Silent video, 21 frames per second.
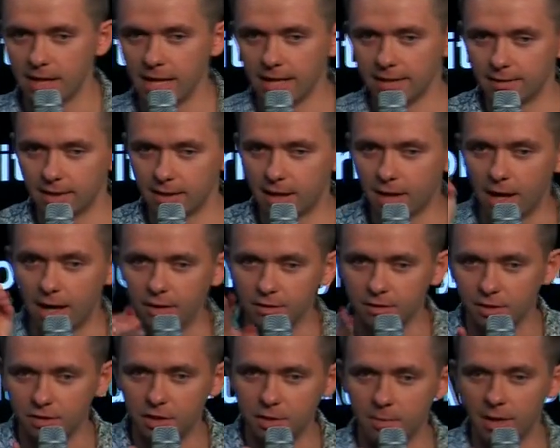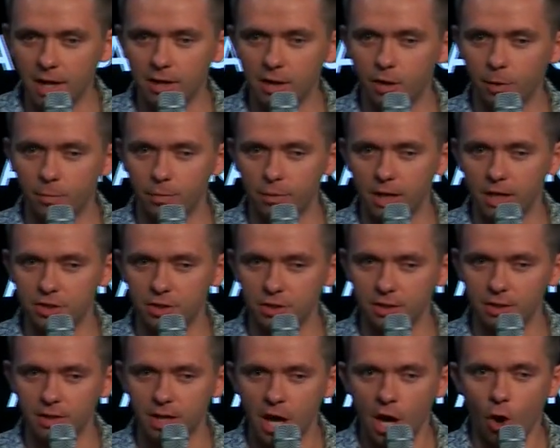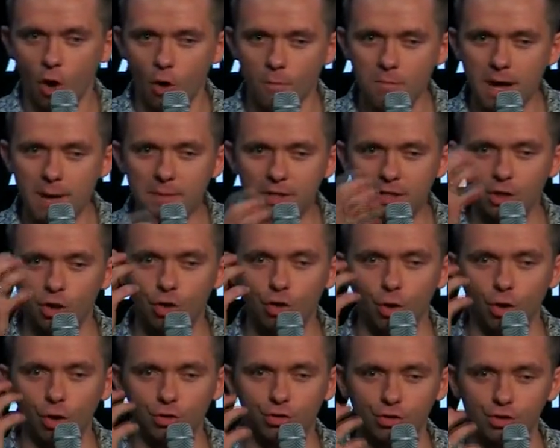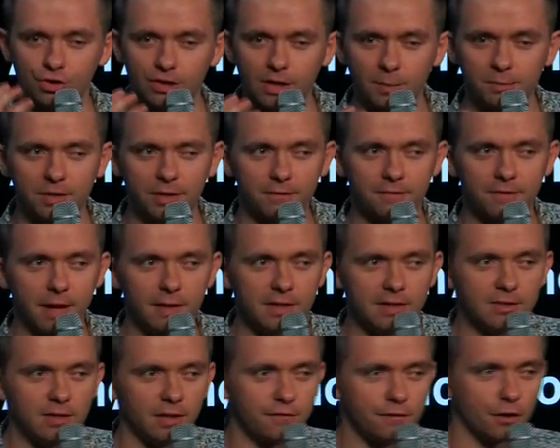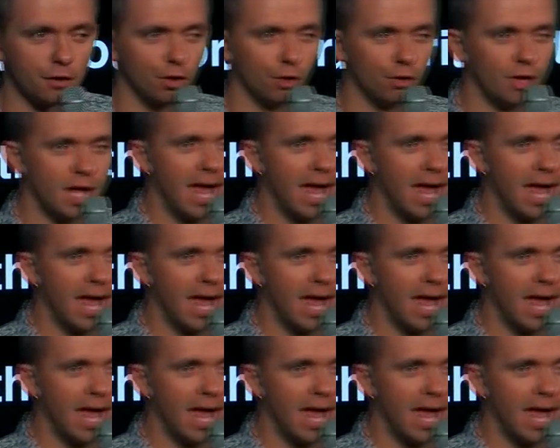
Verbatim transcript: They are under demonic oppression, or maybe they're going through something very difficult